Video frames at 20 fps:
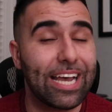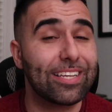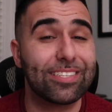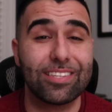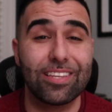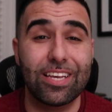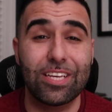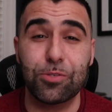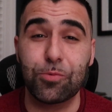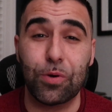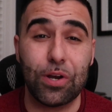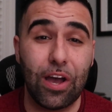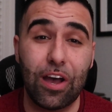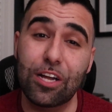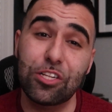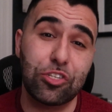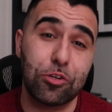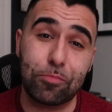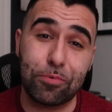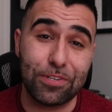Tesla is
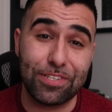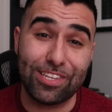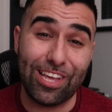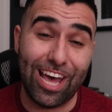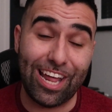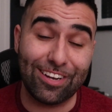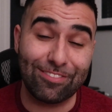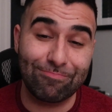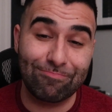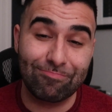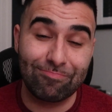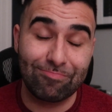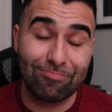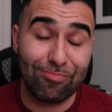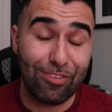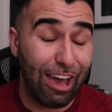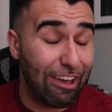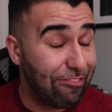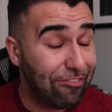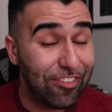100%.
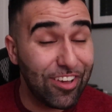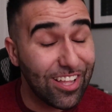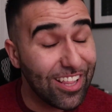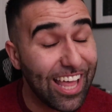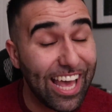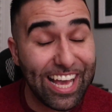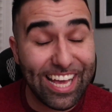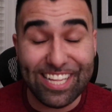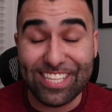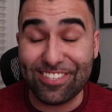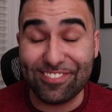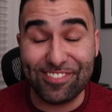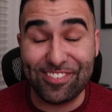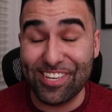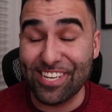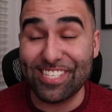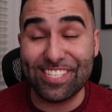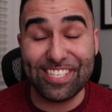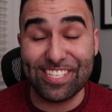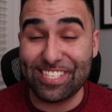I feel like it's
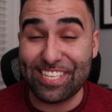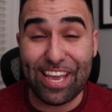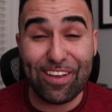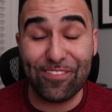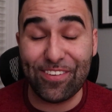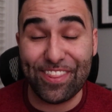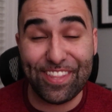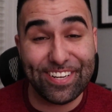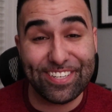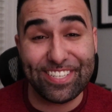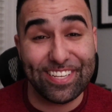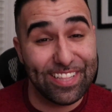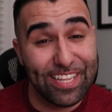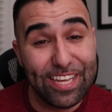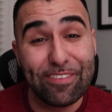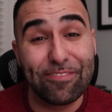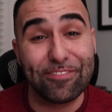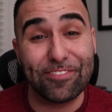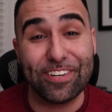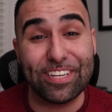just the same with their
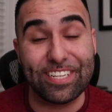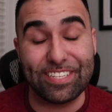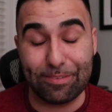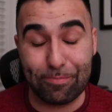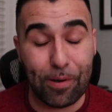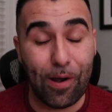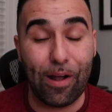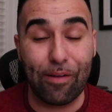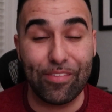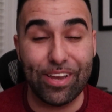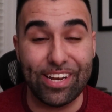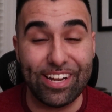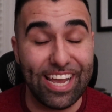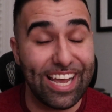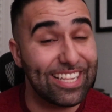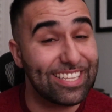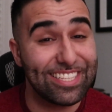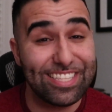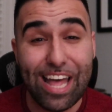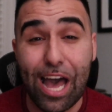delivery department.
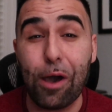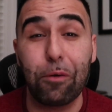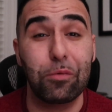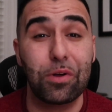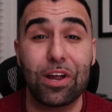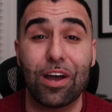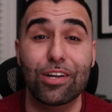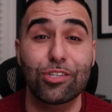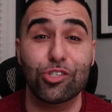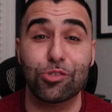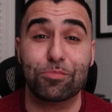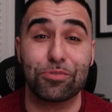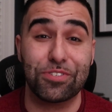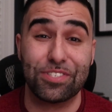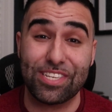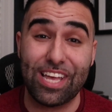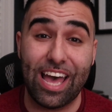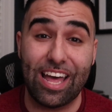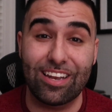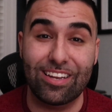It's not
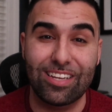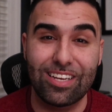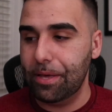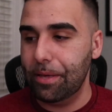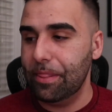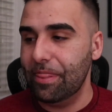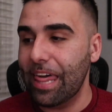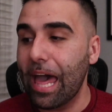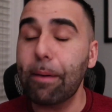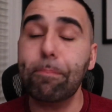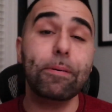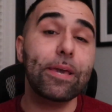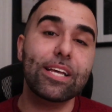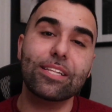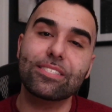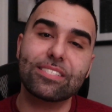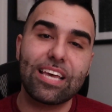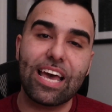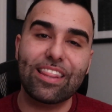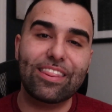100%. That
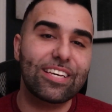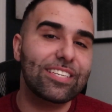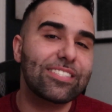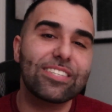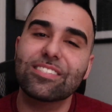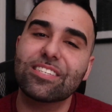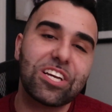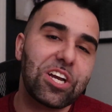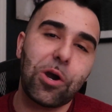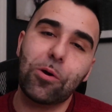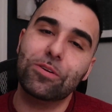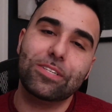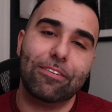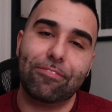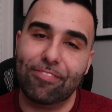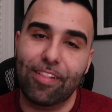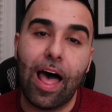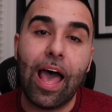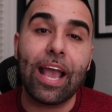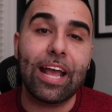being said, this isn't going to
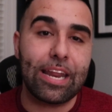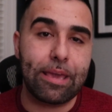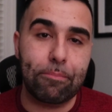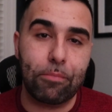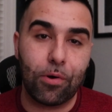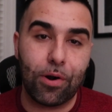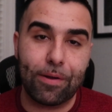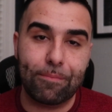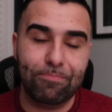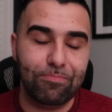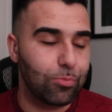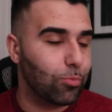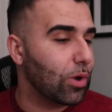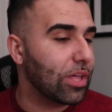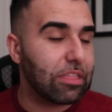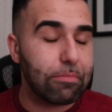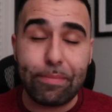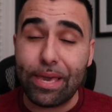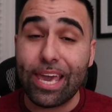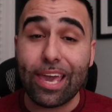fly anymore.
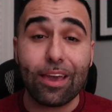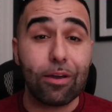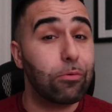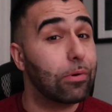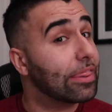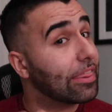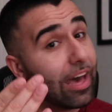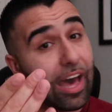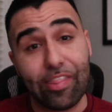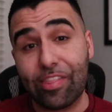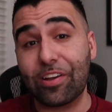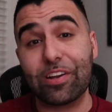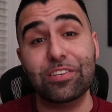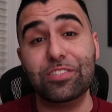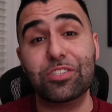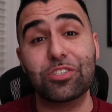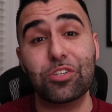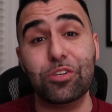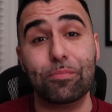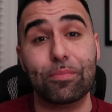With me, with other
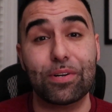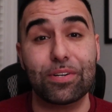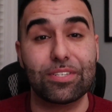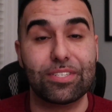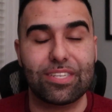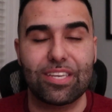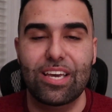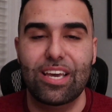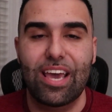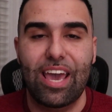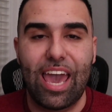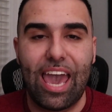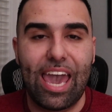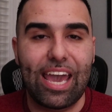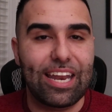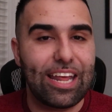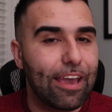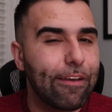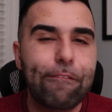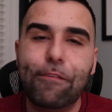consumers,
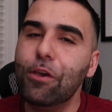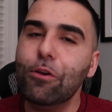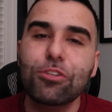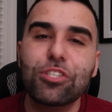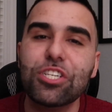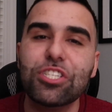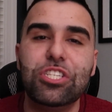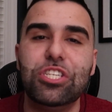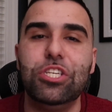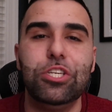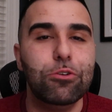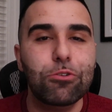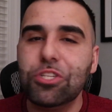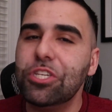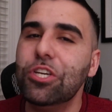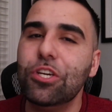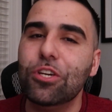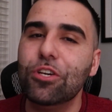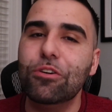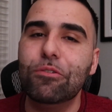and if you just
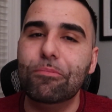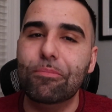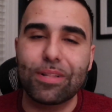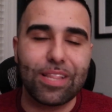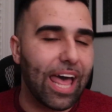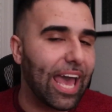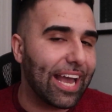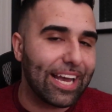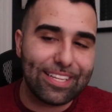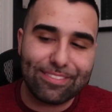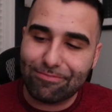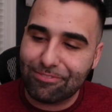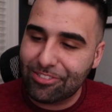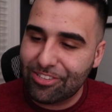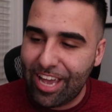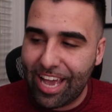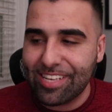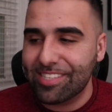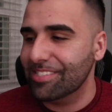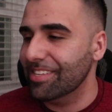YouTube like
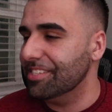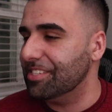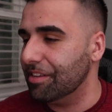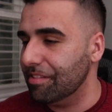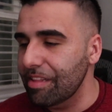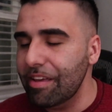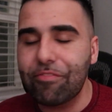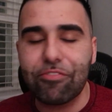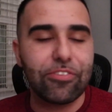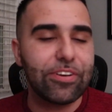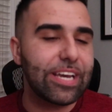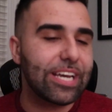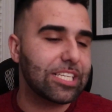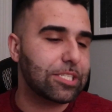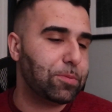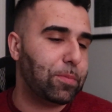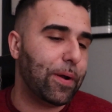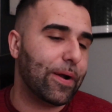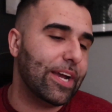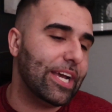Tesla delivery
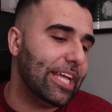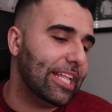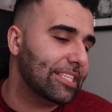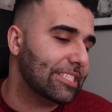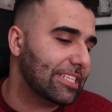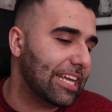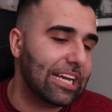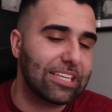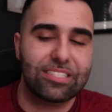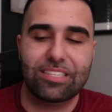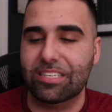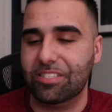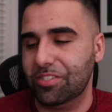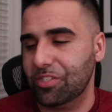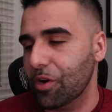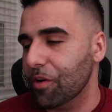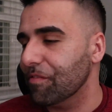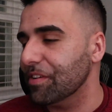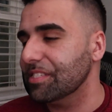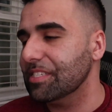experience, Tesla
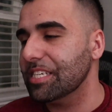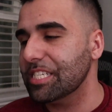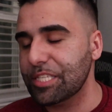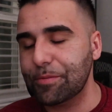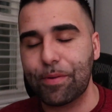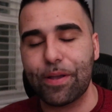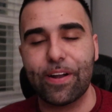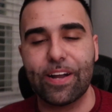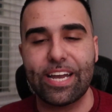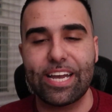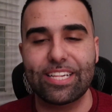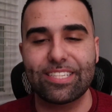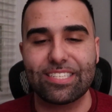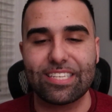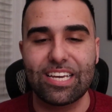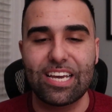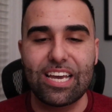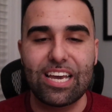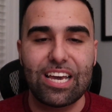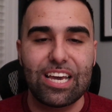service
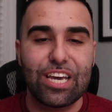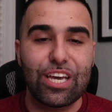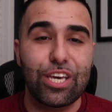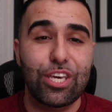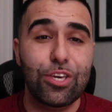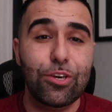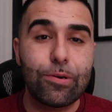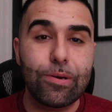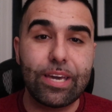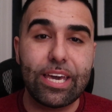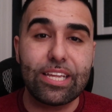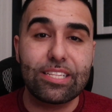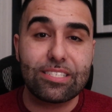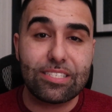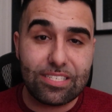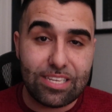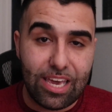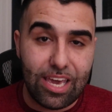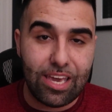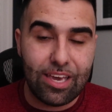experience, you can
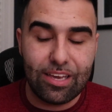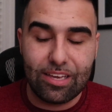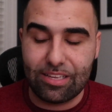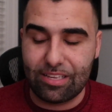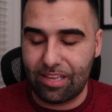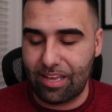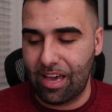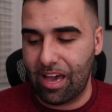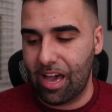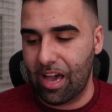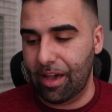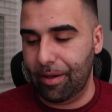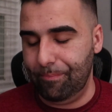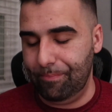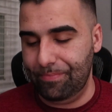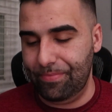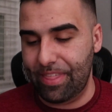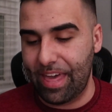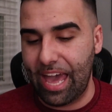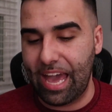see
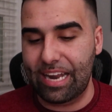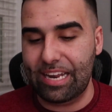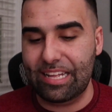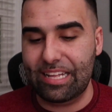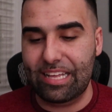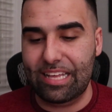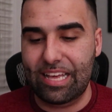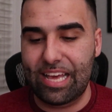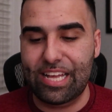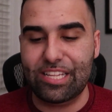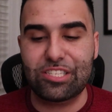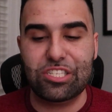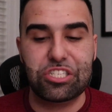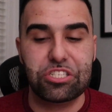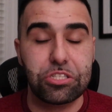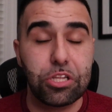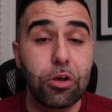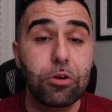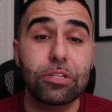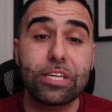that it's
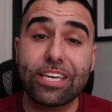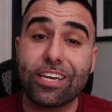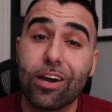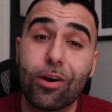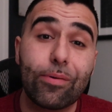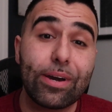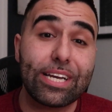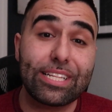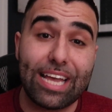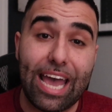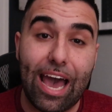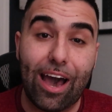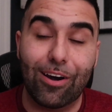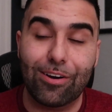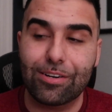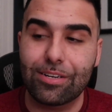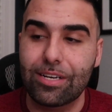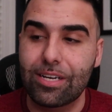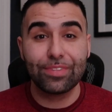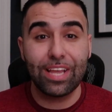slowly going
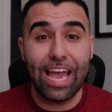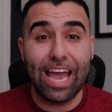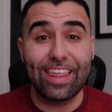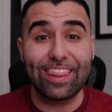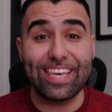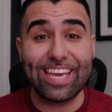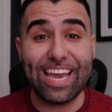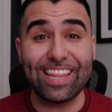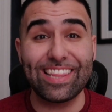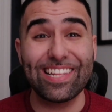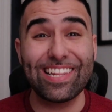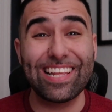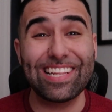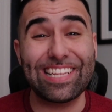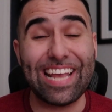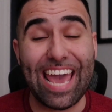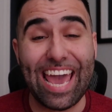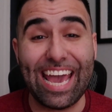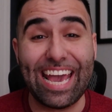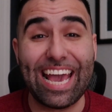down. At the end of the
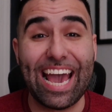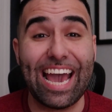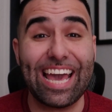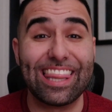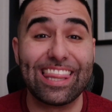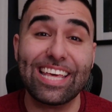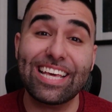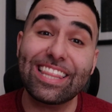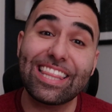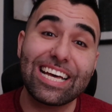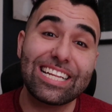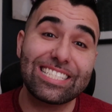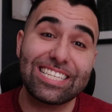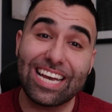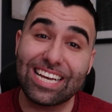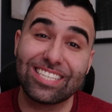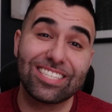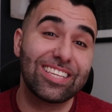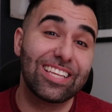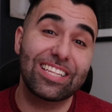day, I think that
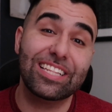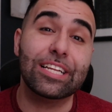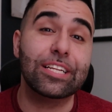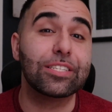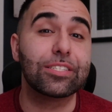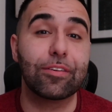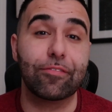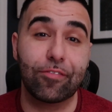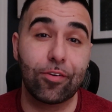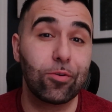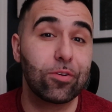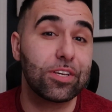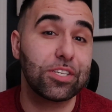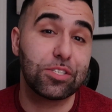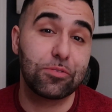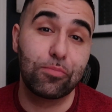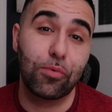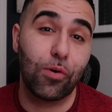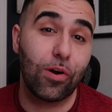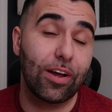Tesla needs to
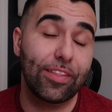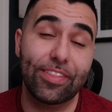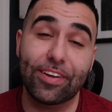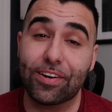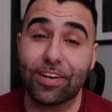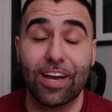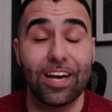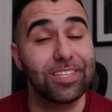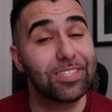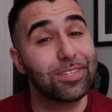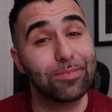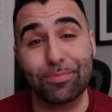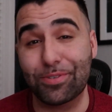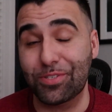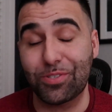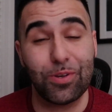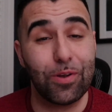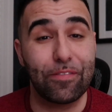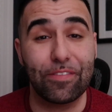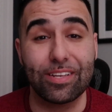focus more on their customer
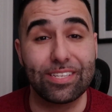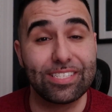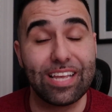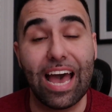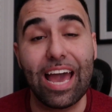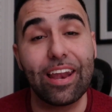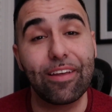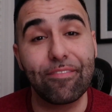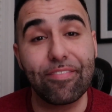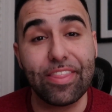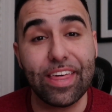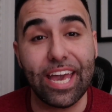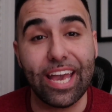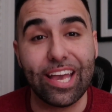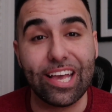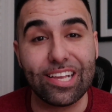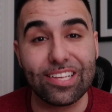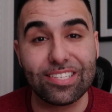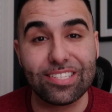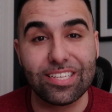service side of
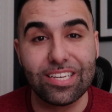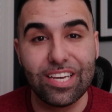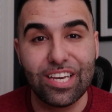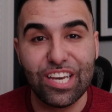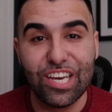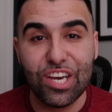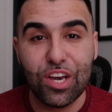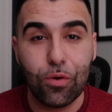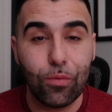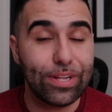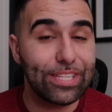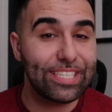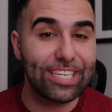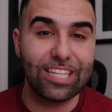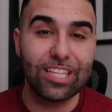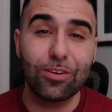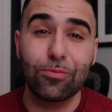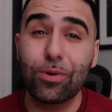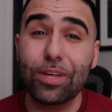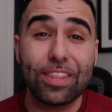things. When
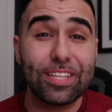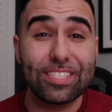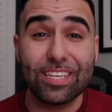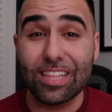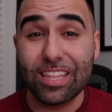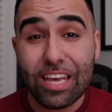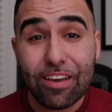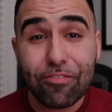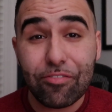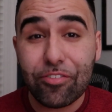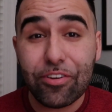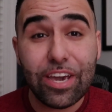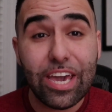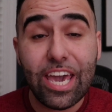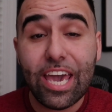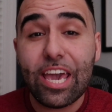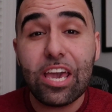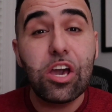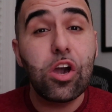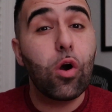dealing with
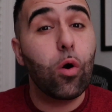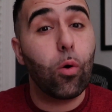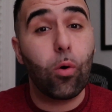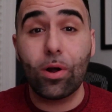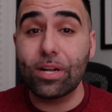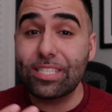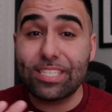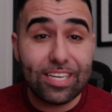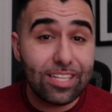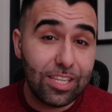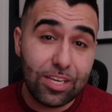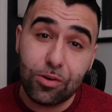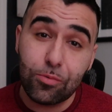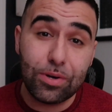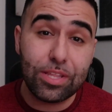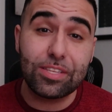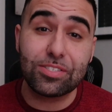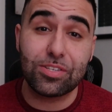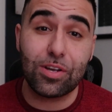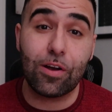delivery or dealing
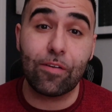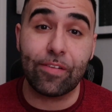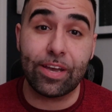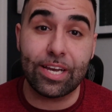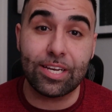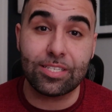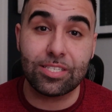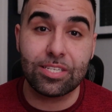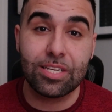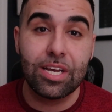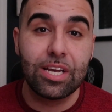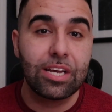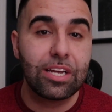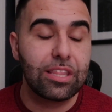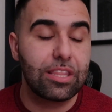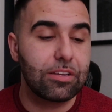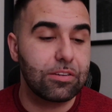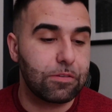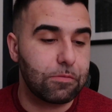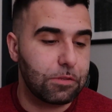with service,
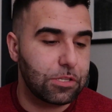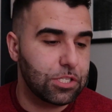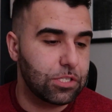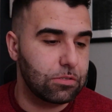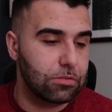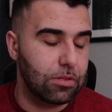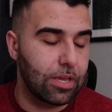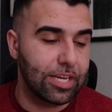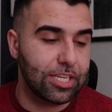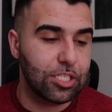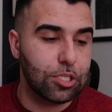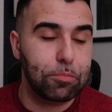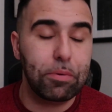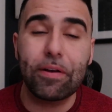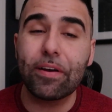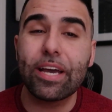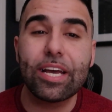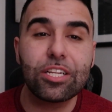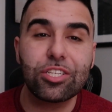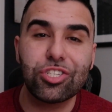this
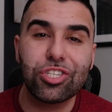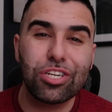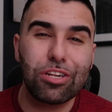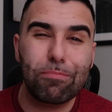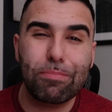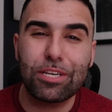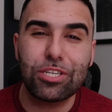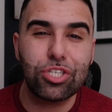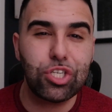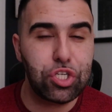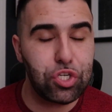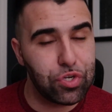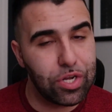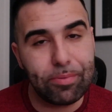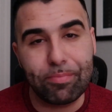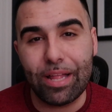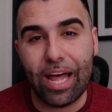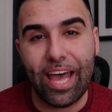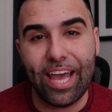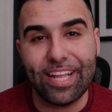experience should be
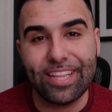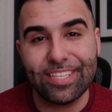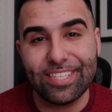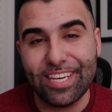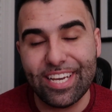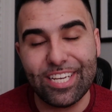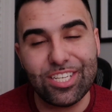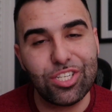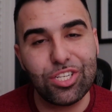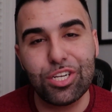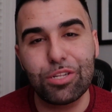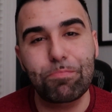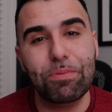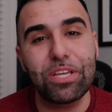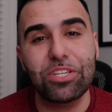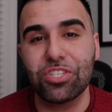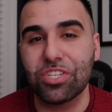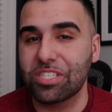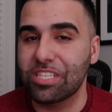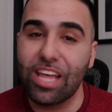streamlined. It should
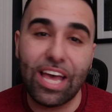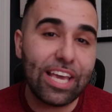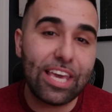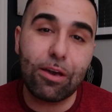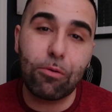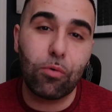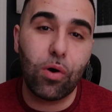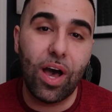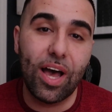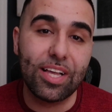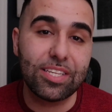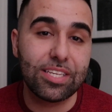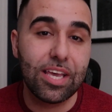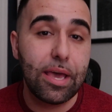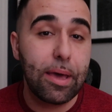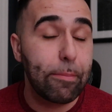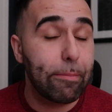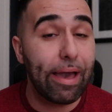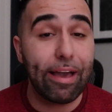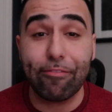be just like it was
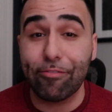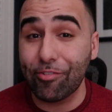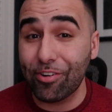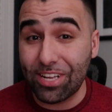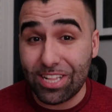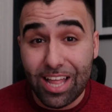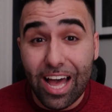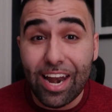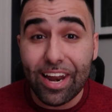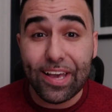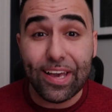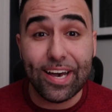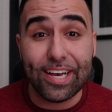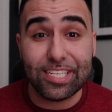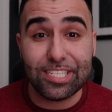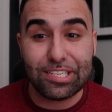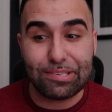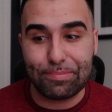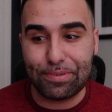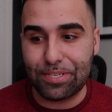back for a lot of
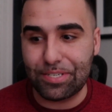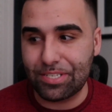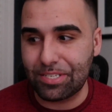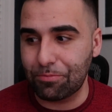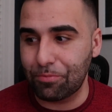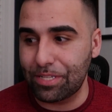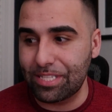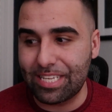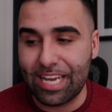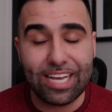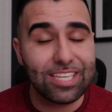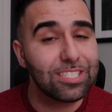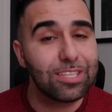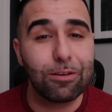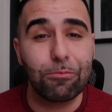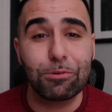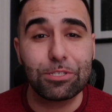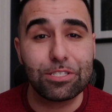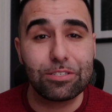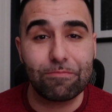customers when
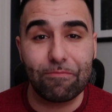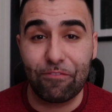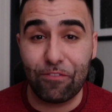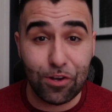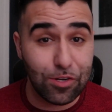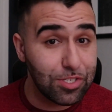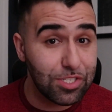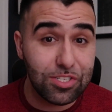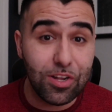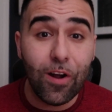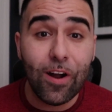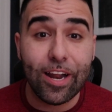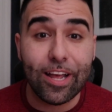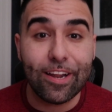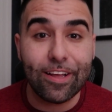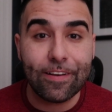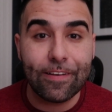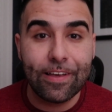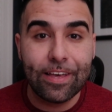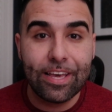Tesla was first started.